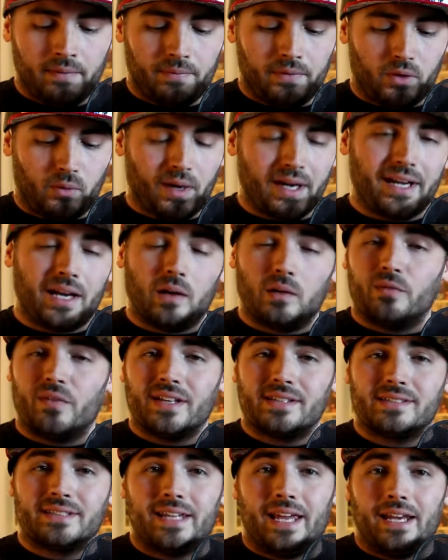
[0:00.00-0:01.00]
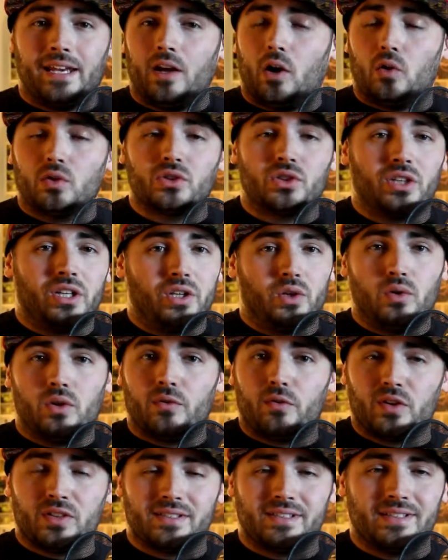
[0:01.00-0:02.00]
They're right now investigating alternate
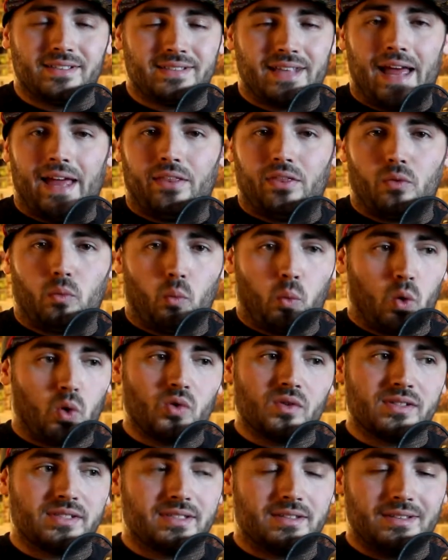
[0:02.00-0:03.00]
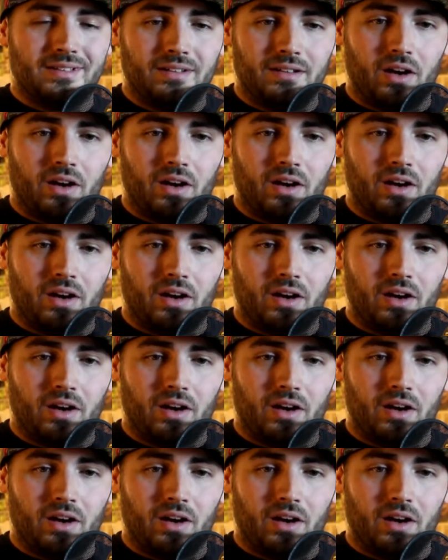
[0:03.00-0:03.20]
universes that the worlds